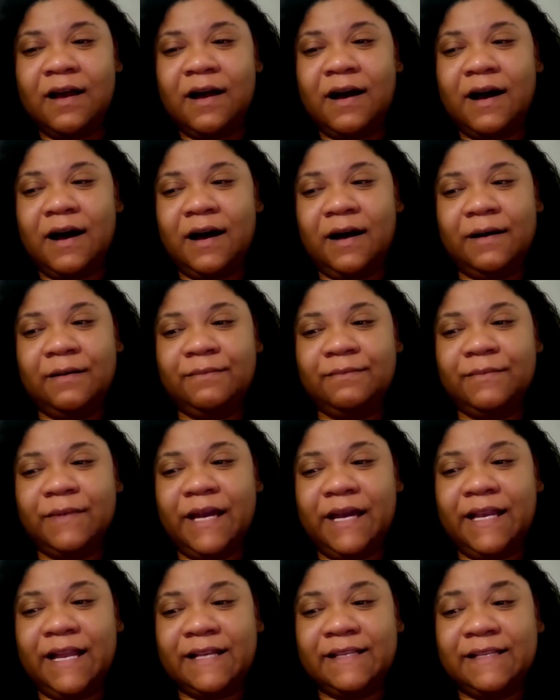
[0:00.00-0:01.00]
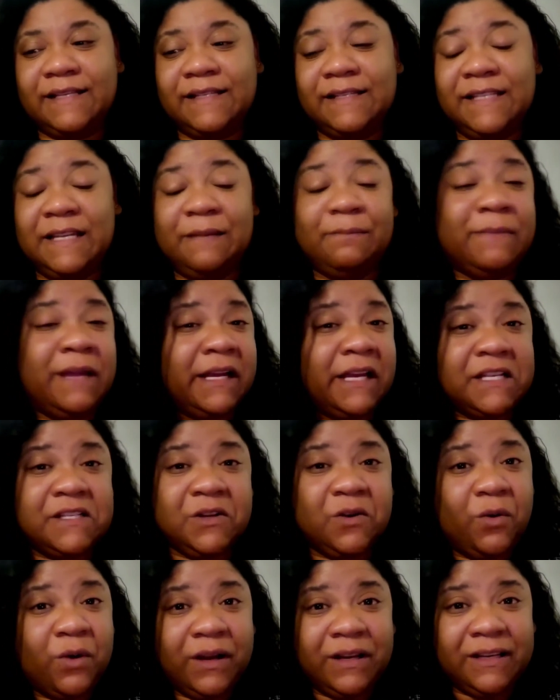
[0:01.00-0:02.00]
um, it doesn't seem like it's
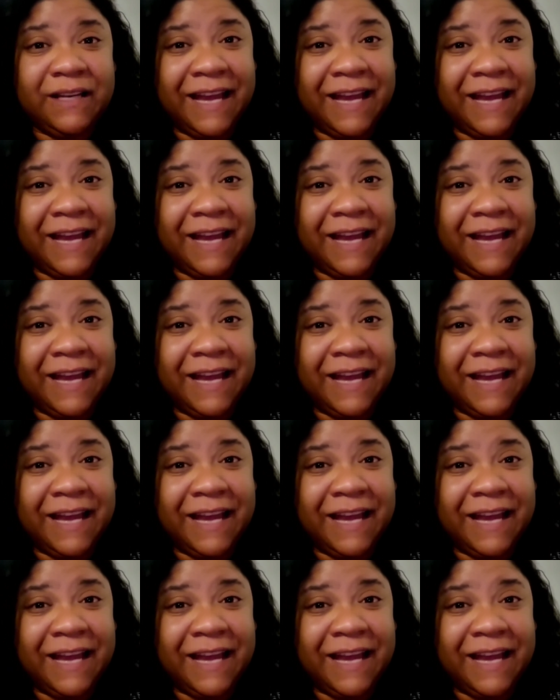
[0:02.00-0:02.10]
going